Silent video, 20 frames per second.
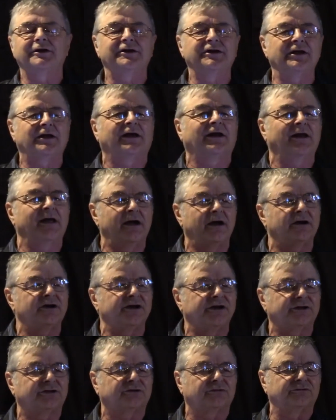
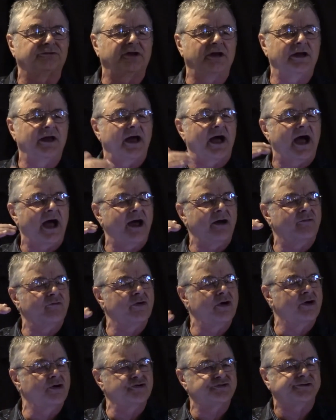declared it to thee. I
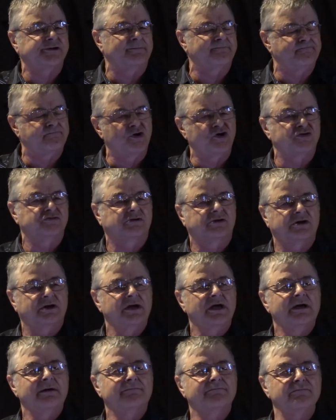wrote a
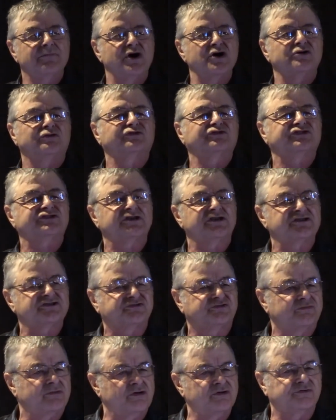book.
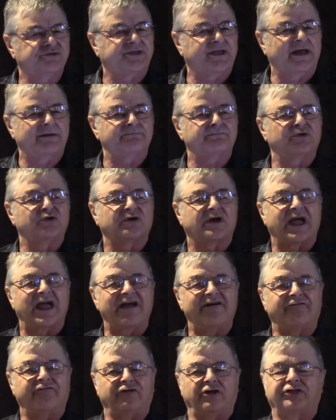Moses wrote that book.
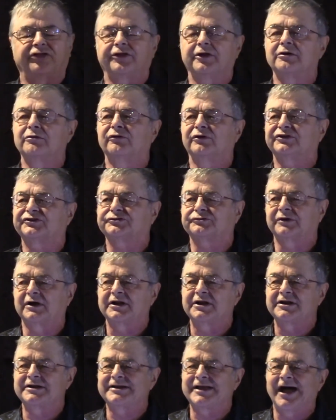Everything was
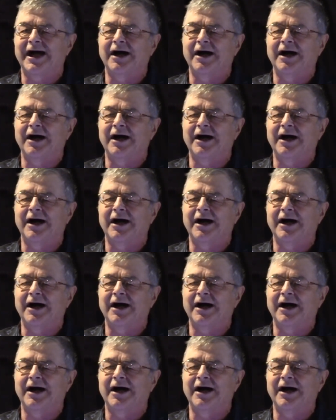written